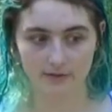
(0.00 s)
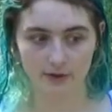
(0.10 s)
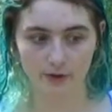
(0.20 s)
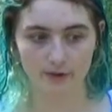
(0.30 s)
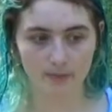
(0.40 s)

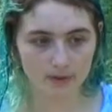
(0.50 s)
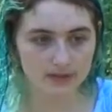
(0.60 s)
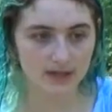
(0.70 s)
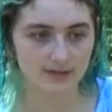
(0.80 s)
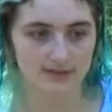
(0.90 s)
So in
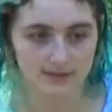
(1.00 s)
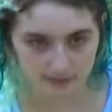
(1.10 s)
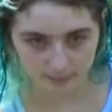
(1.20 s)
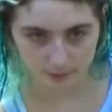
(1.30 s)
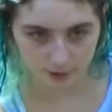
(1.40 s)
most cases,
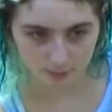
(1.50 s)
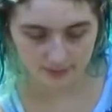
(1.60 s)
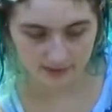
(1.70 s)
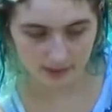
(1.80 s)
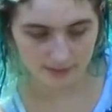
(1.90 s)

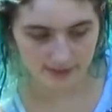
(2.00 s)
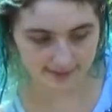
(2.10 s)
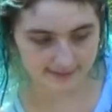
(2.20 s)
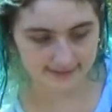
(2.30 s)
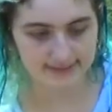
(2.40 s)
thigmotropism
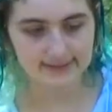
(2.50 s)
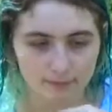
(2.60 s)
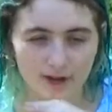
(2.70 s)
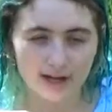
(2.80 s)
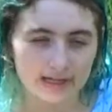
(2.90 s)
is
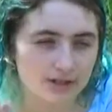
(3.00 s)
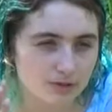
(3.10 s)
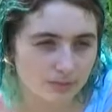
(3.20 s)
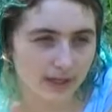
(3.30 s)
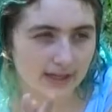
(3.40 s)

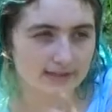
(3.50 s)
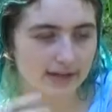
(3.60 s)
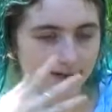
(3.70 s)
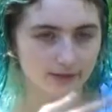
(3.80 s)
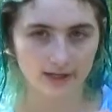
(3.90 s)
vine-ish plants
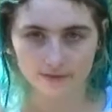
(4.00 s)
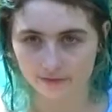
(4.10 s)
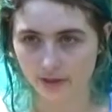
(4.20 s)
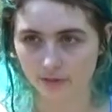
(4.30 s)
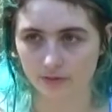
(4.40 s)
that have kind of
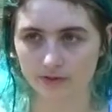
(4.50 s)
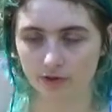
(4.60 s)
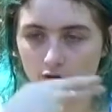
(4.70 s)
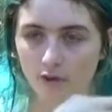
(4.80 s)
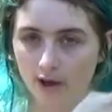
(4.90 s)
tendrils that
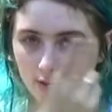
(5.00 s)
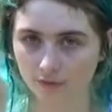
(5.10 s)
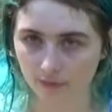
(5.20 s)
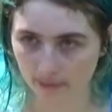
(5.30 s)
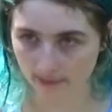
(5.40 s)
grow out
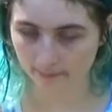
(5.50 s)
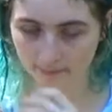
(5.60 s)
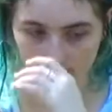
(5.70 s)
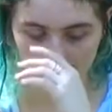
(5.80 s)
from them.